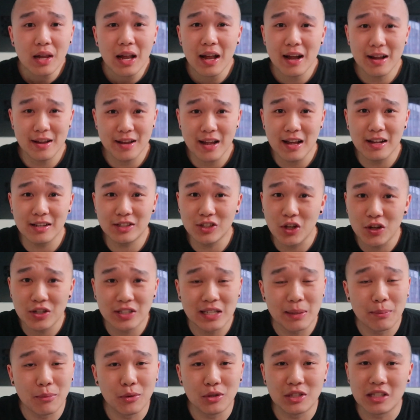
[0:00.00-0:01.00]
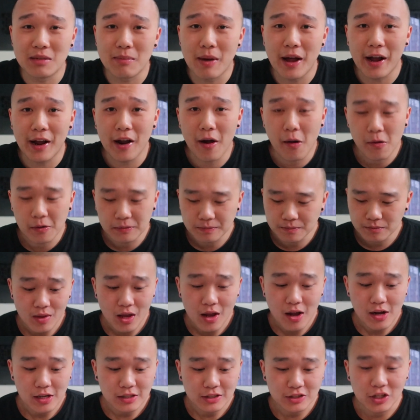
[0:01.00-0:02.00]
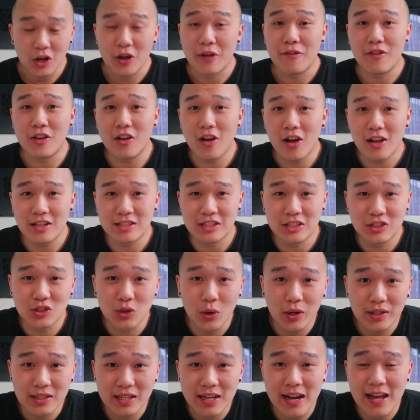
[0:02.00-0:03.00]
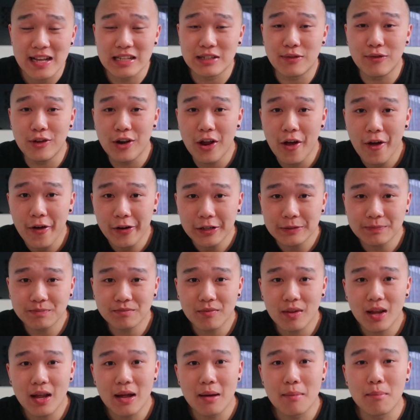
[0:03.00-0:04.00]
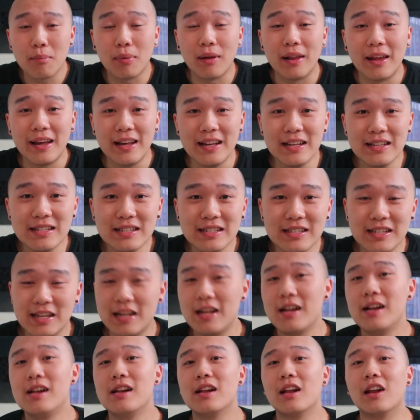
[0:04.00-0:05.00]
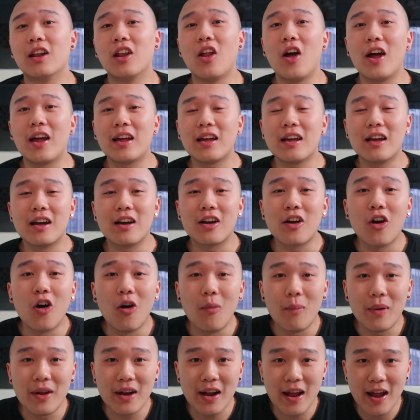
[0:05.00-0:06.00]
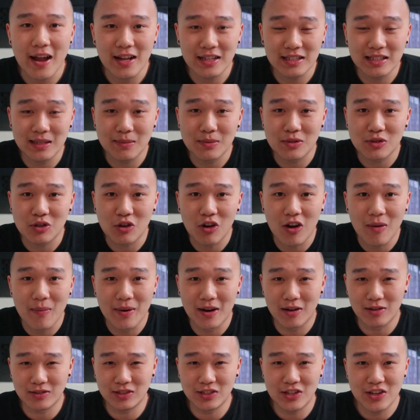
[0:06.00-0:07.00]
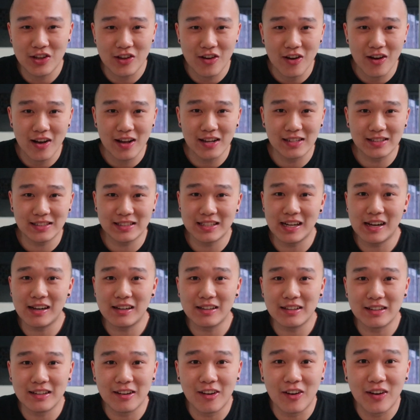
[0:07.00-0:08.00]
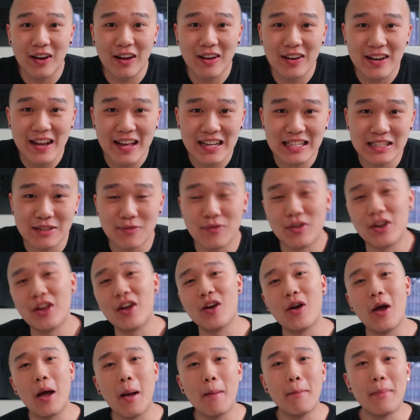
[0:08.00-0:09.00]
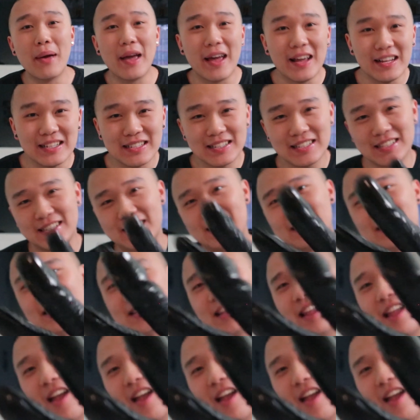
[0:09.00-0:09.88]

And yeah, it's so simple to make. So if you guys enjoyed today's video, please like, comment and subscribe, and I'll see you guys on our next video. Peace.